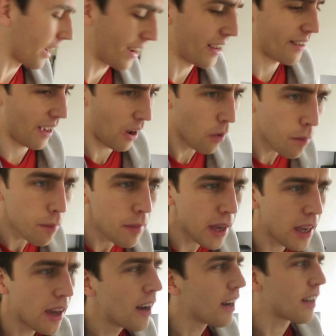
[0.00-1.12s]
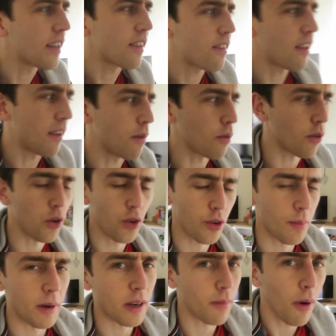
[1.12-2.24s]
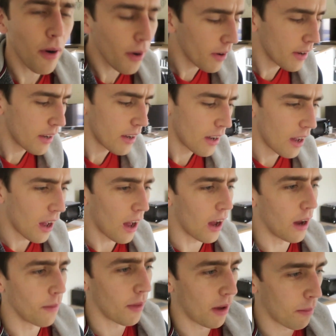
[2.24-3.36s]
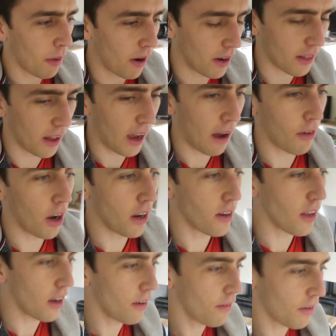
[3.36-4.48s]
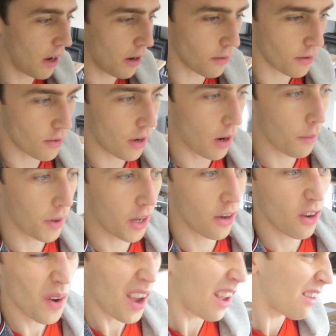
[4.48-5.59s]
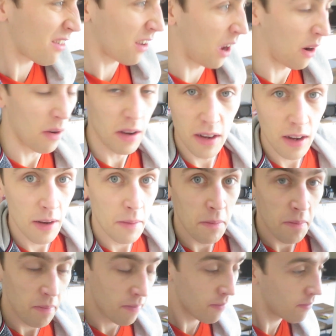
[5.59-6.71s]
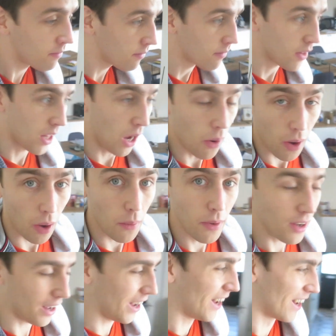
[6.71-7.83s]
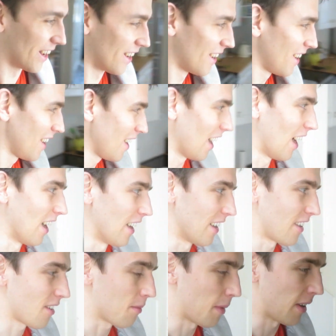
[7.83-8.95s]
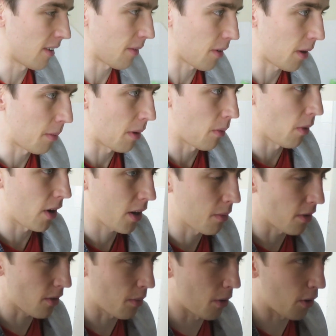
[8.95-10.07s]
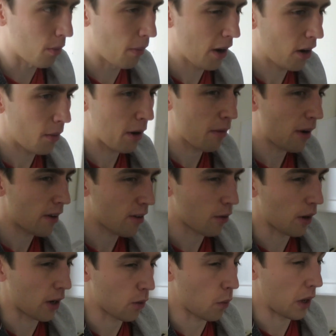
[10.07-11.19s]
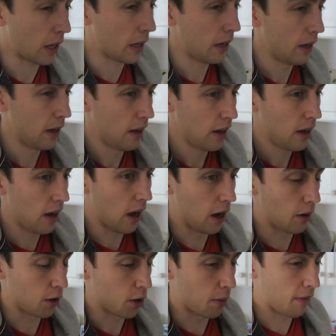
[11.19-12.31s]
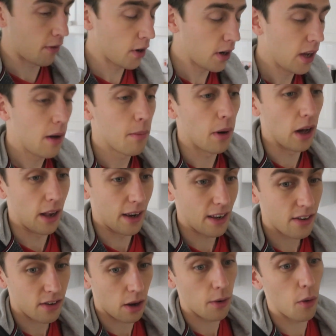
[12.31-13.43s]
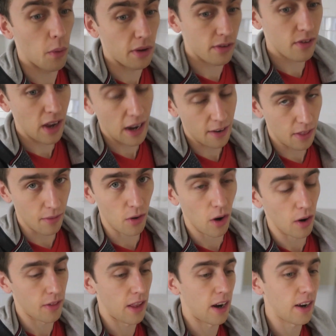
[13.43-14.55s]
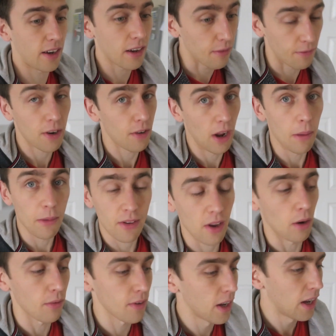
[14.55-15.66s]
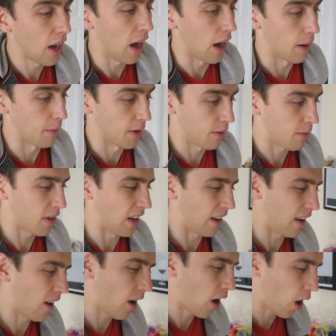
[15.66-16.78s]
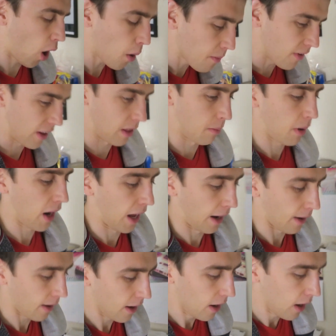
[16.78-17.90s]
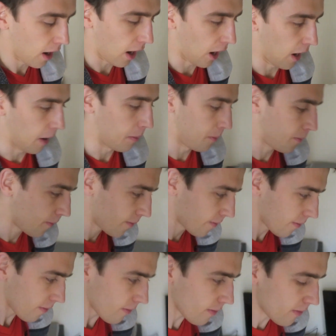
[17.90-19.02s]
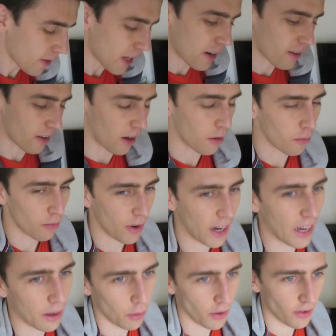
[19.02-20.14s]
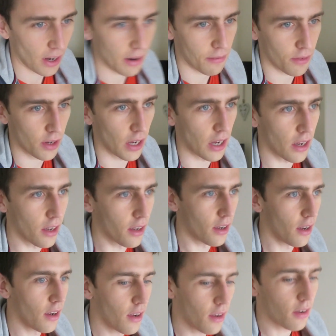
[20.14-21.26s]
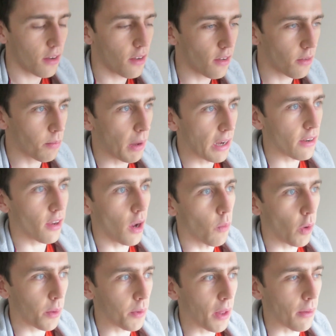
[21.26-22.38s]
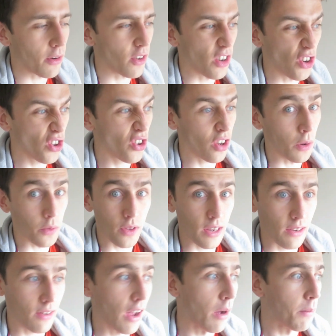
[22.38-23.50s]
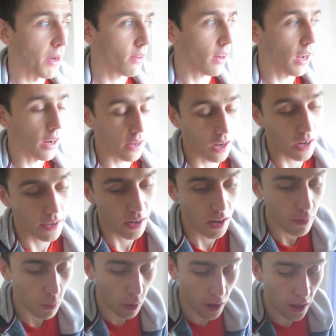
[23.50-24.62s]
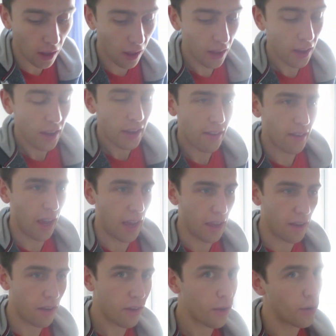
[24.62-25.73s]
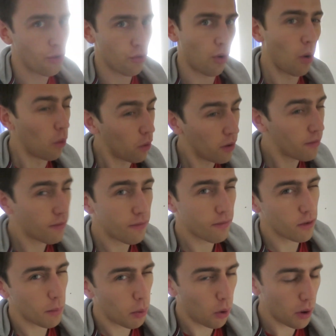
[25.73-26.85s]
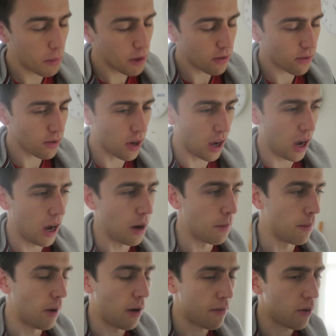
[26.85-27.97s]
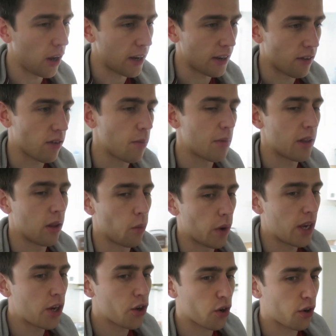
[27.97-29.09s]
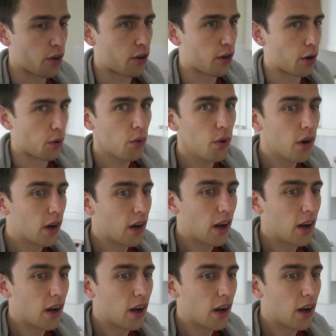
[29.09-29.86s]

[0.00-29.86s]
I need to help me, and he said he will talk to me tomorrow. Apparently they have an idea for how we're going to do it. So, YOLO. it just means I'm going to be working with someone who might not be around until next week. Which will be fun, but at least I'll know what stack they've got, and then I can figure it out myself. It's hopefully the plan. Because I don't really want to have to spend time working with that, because it just slows things down, basically. I kind of want to take control of deployments. I feel like it's something that we should do.